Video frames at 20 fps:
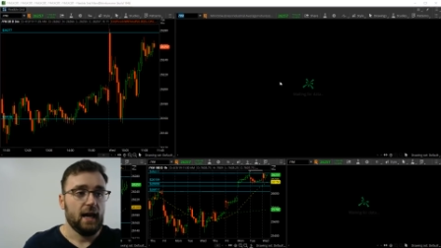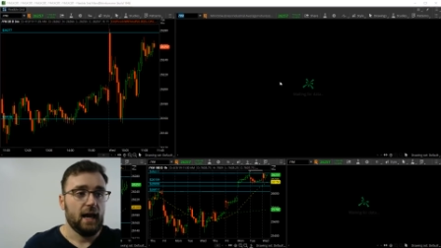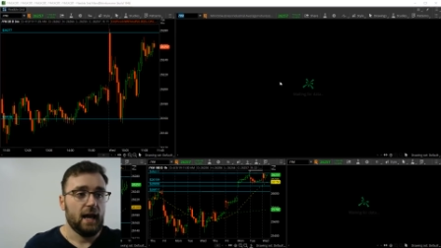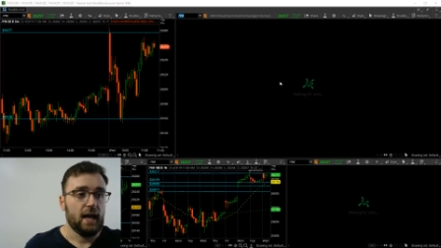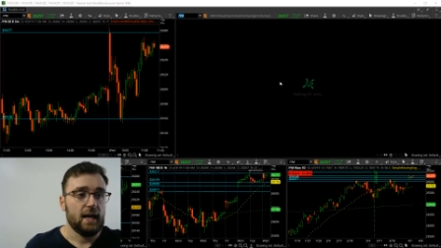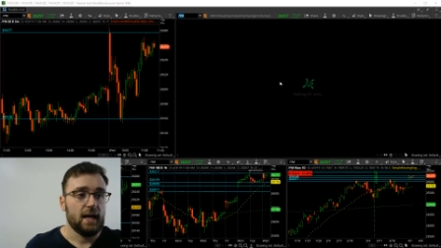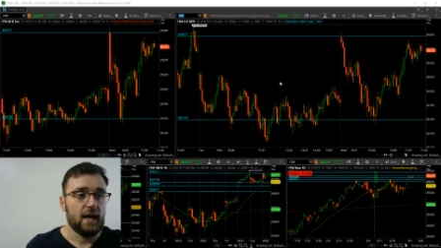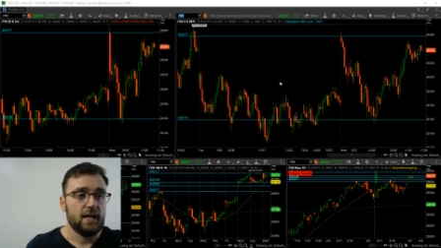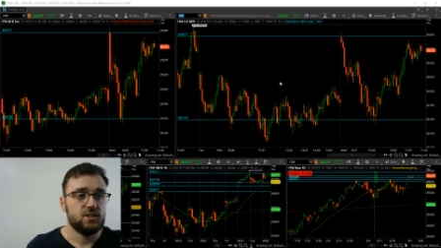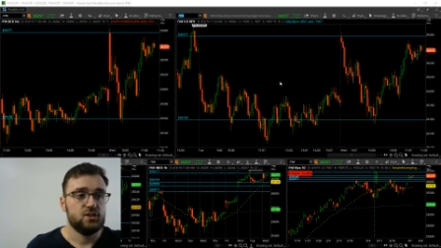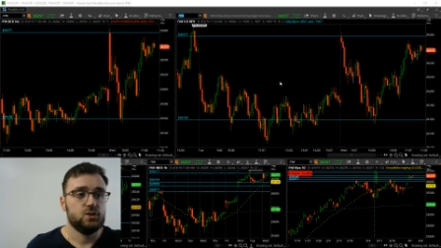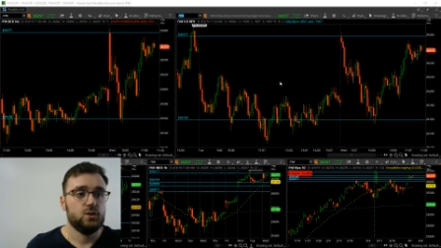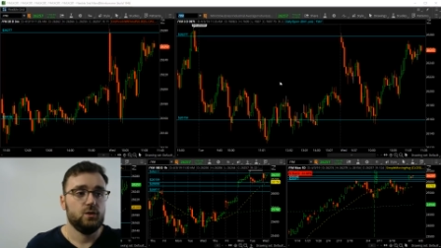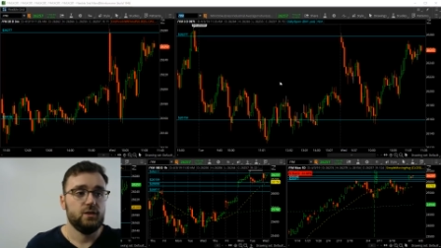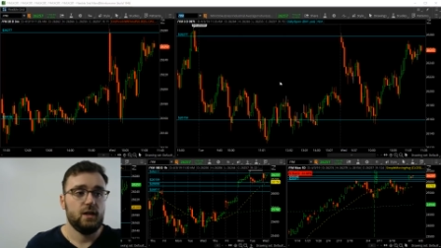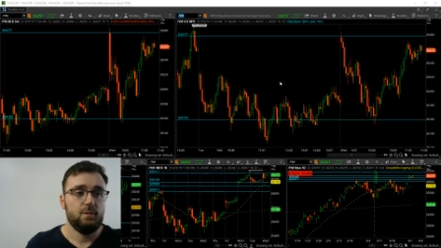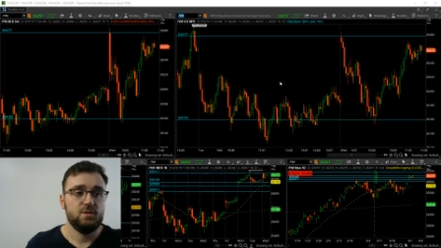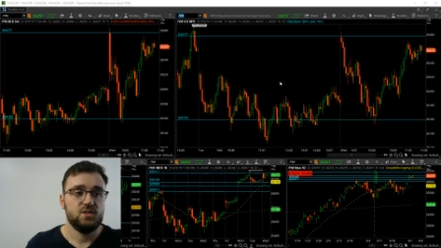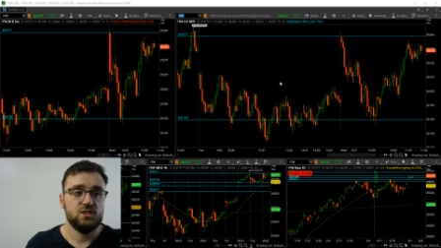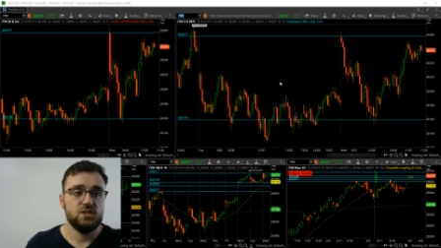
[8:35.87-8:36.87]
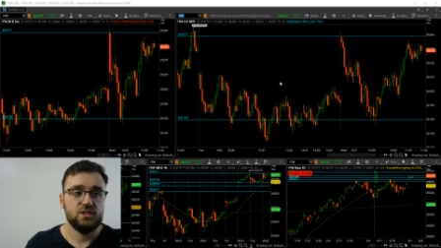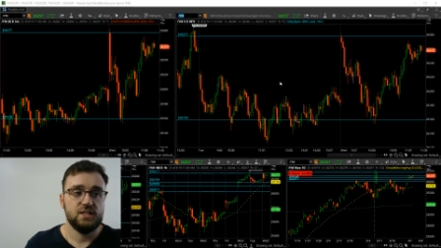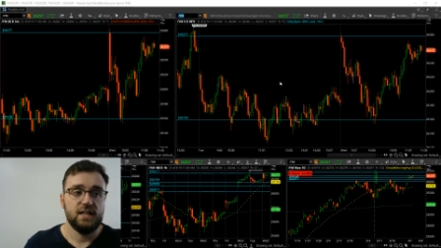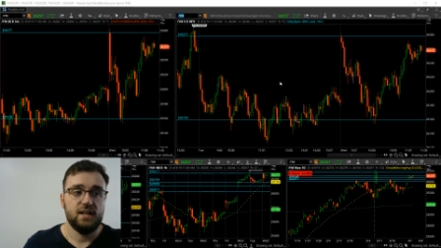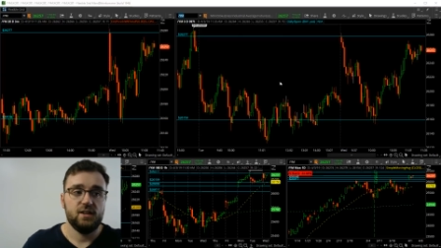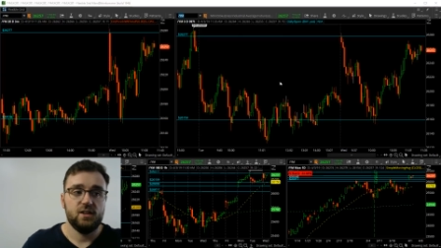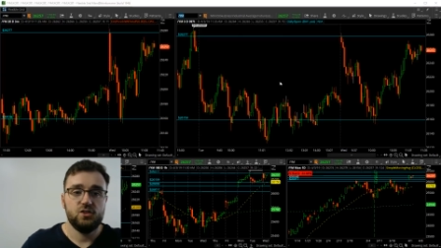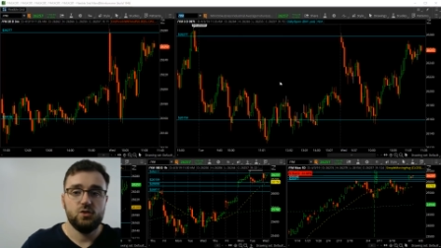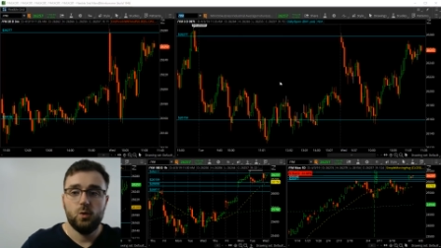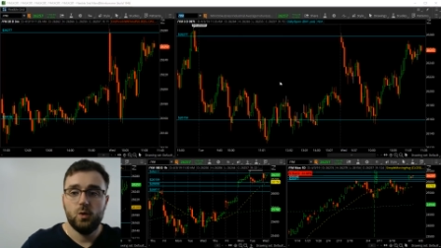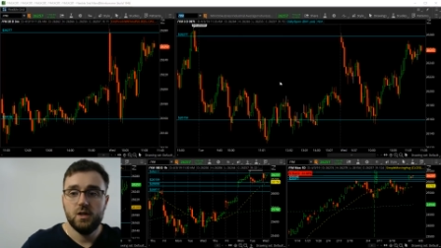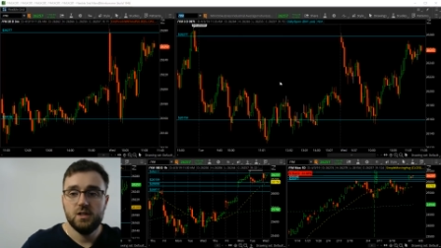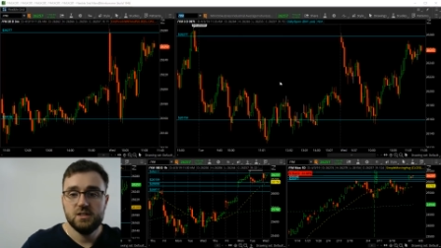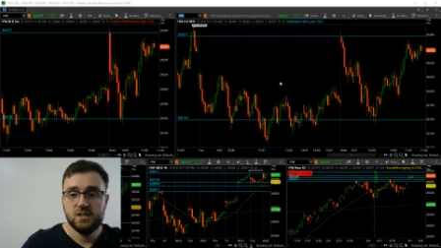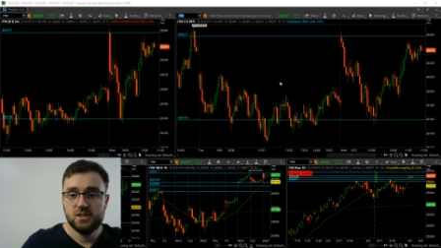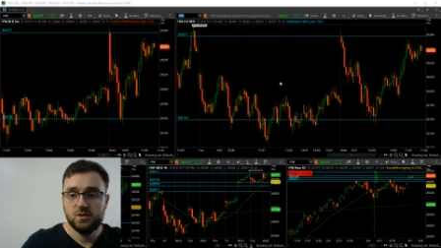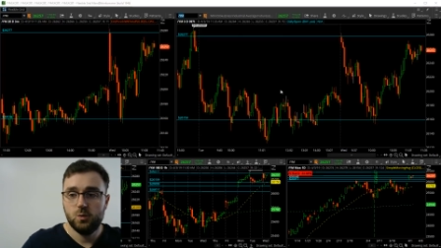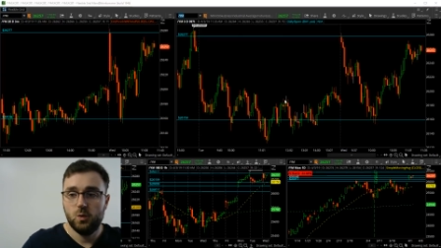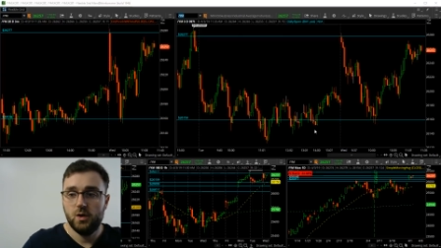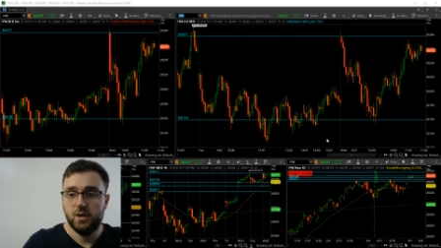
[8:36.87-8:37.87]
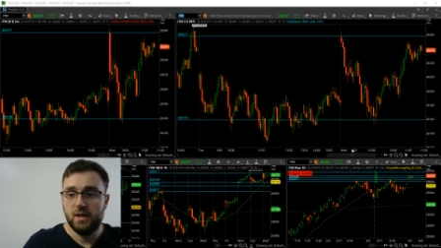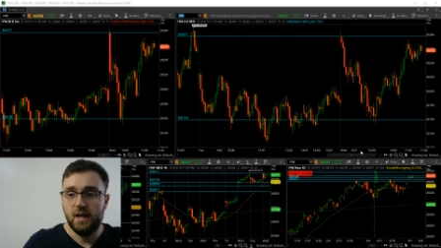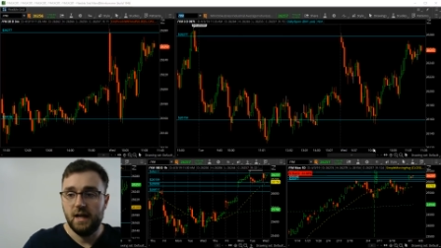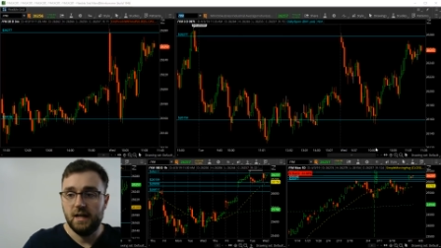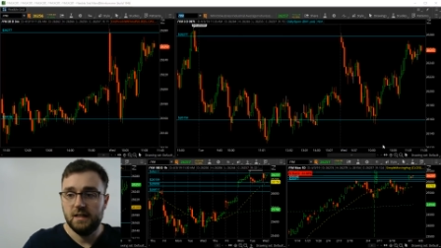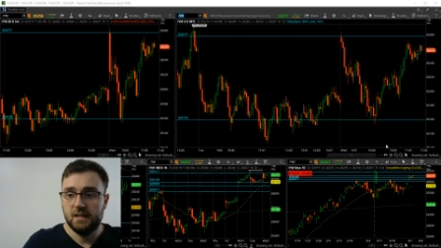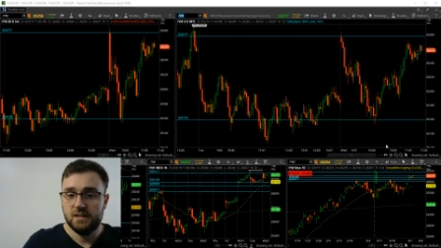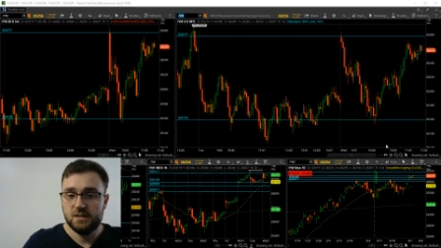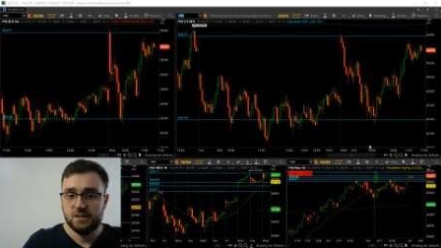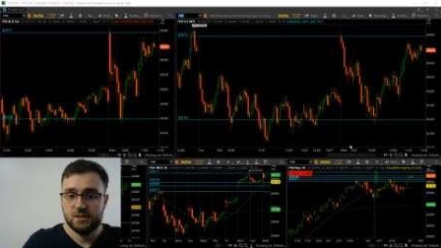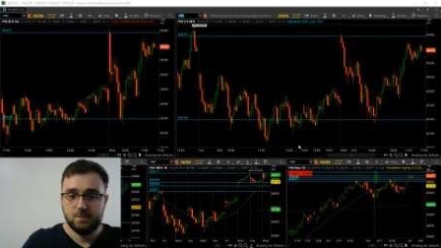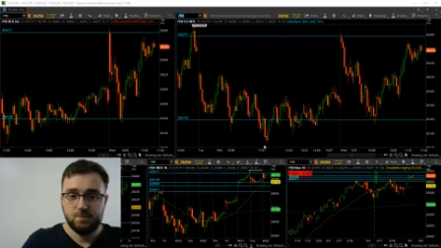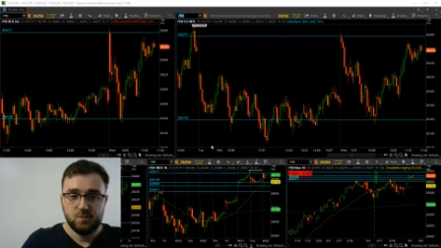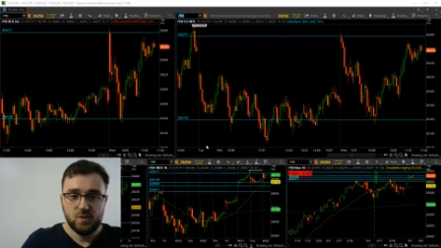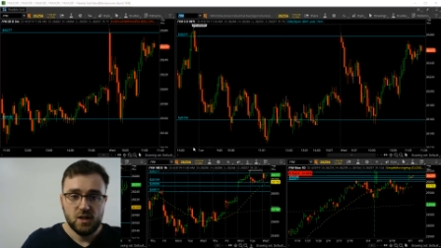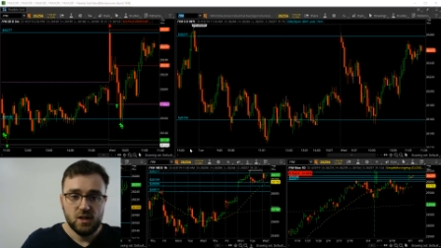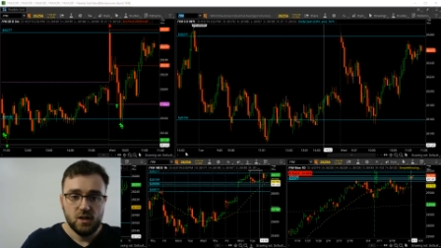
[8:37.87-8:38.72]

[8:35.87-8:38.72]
and I sold that position out at 26,190s.